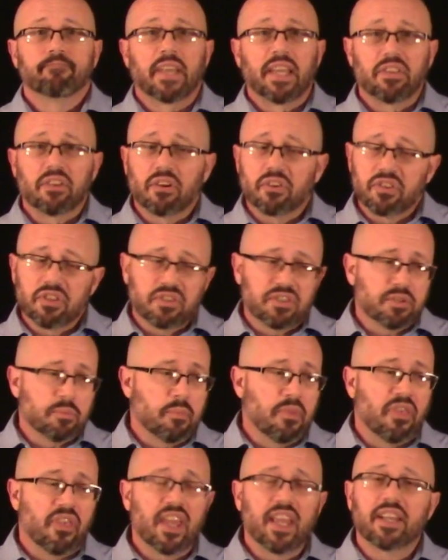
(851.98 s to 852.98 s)
And there are just some
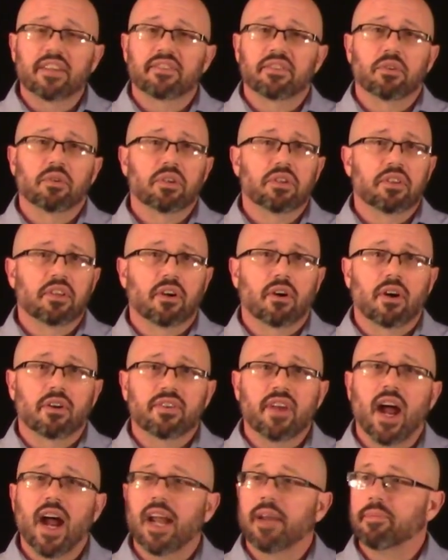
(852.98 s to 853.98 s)
things that there are
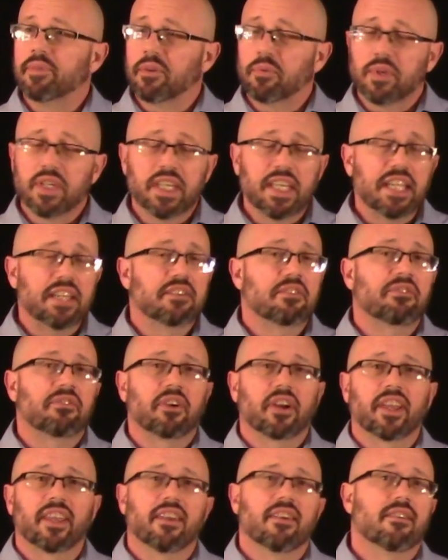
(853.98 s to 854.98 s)
times that we need to
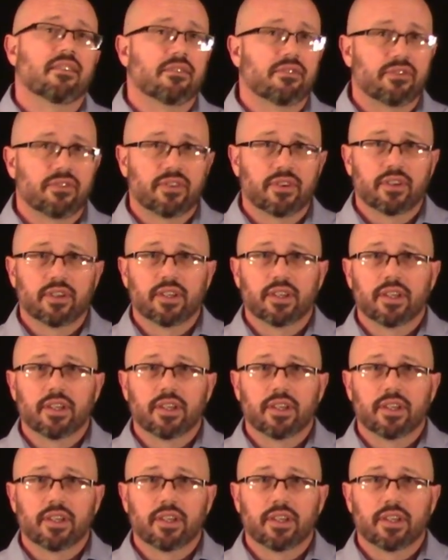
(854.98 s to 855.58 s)
forgive.